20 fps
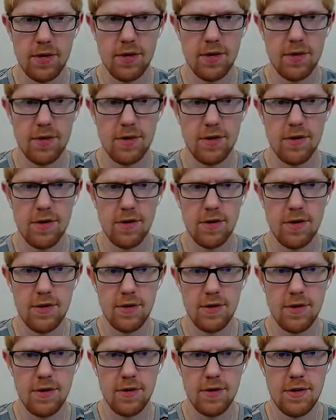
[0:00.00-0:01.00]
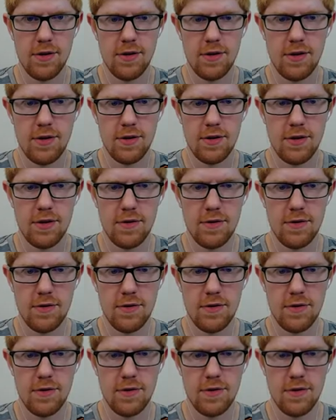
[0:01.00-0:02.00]

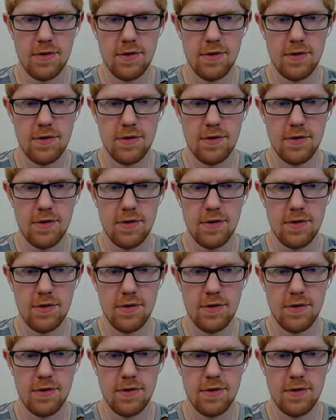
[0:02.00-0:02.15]
Nobody speaks.